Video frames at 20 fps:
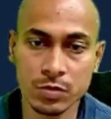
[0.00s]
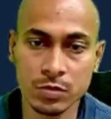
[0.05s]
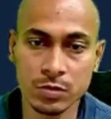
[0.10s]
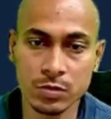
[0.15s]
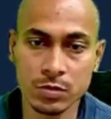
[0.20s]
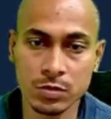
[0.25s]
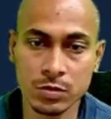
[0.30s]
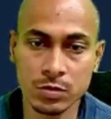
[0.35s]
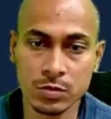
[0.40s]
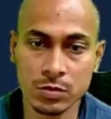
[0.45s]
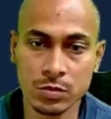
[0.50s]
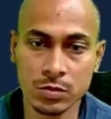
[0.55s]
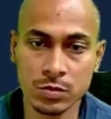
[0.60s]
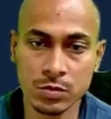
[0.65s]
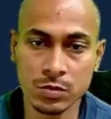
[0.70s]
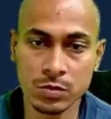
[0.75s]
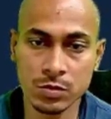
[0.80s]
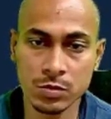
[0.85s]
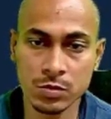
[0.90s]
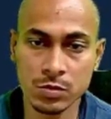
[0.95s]

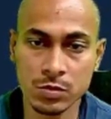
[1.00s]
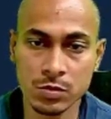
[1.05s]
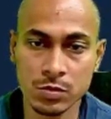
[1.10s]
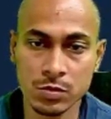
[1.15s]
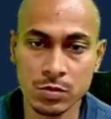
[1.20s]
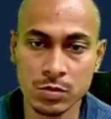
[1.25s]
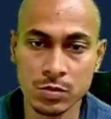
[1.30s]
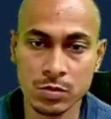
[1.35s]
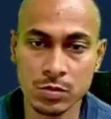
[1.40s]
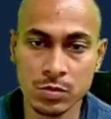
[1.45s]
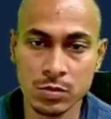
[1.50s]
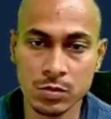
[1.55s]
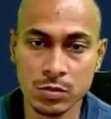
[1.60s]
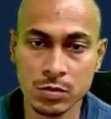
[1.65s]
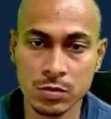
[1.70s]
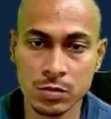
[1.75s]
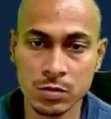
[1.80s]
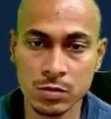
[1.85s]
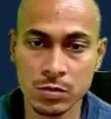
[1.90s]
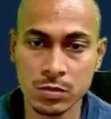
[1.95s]

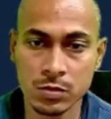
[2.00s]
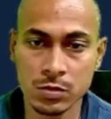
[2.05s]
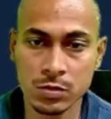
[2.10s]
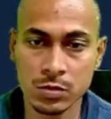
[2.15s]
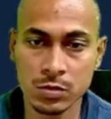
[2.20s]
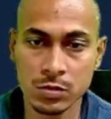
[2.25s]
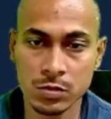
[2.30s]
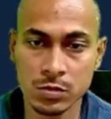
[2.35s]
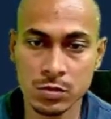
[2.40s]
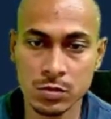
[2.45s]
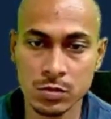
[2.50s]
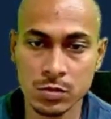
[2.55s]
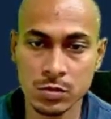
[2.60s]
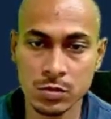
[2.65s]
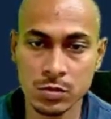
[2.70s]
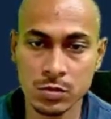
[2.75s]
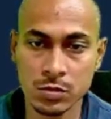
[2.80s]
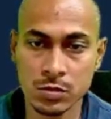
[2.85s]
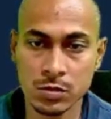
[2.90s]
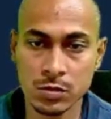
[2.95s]

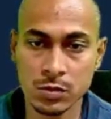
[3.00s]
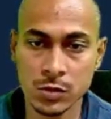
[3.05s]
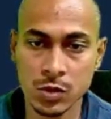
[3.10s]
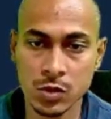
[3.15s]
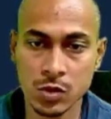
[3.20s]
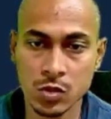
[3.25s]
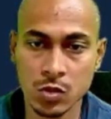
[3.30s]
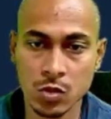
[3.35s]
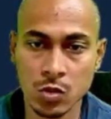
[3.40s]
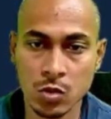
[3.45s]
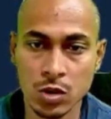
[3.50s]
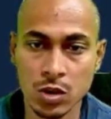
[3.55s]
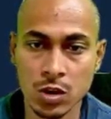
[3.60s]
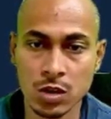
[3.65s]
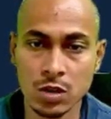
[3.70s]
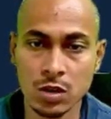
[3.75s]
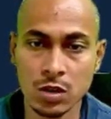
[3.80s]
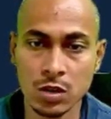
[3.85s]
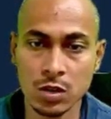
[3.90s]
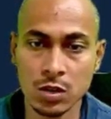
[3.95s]

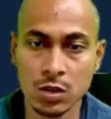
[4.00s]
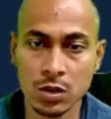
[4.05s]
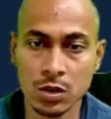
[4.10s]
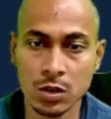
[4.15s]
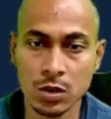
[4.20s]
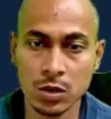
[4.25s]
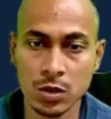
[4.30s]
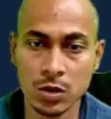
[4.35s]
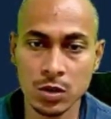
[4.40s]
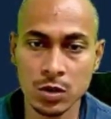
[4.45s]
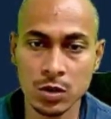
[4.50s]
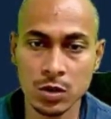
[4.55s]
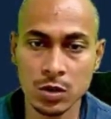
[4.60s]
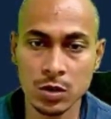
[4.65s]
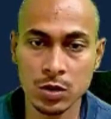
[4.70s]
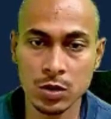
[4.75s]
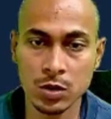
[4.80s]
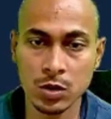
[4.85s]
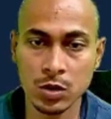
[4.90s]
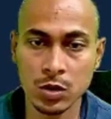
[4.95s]

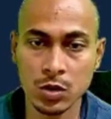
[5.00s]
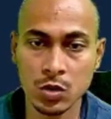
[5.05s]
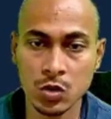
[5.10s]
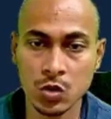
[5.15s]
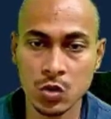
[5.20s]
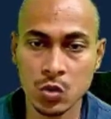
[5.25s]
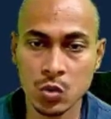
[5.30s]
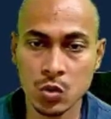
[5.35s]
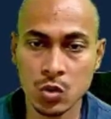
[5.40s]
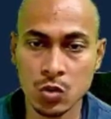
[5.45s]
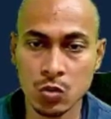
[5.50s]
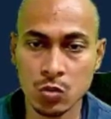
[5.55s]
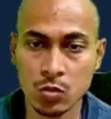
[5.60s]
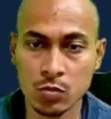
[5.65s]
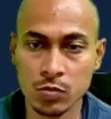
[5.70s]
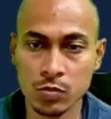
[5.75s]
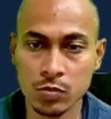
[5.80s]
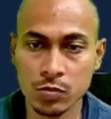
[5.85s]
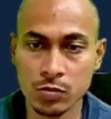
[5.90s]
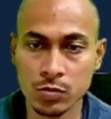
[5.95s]

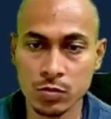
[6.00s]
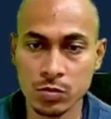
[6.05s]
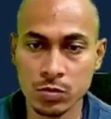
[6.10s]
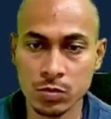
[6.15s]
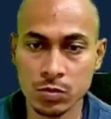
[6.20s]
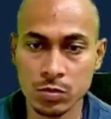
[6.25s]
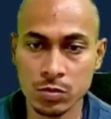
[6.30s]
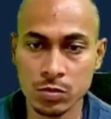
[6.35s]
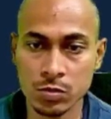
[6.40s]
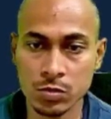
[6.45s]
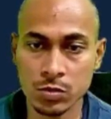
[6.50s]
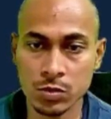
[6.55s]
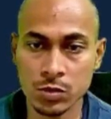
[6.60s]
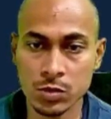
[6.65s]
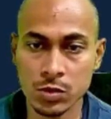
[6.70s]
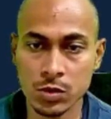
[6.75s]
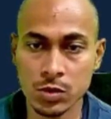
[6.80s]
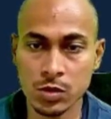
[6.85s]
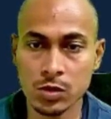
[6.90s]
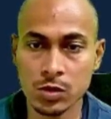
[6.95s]

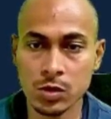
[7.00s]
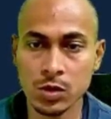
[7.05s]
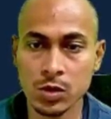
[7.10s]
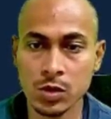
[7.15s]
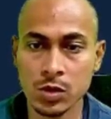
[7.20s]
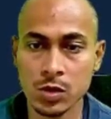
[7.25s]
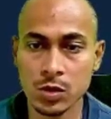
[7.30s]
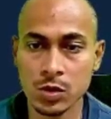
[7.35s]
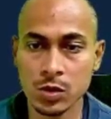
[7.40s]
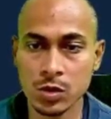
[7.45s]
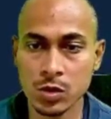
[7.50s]
Nothing is said.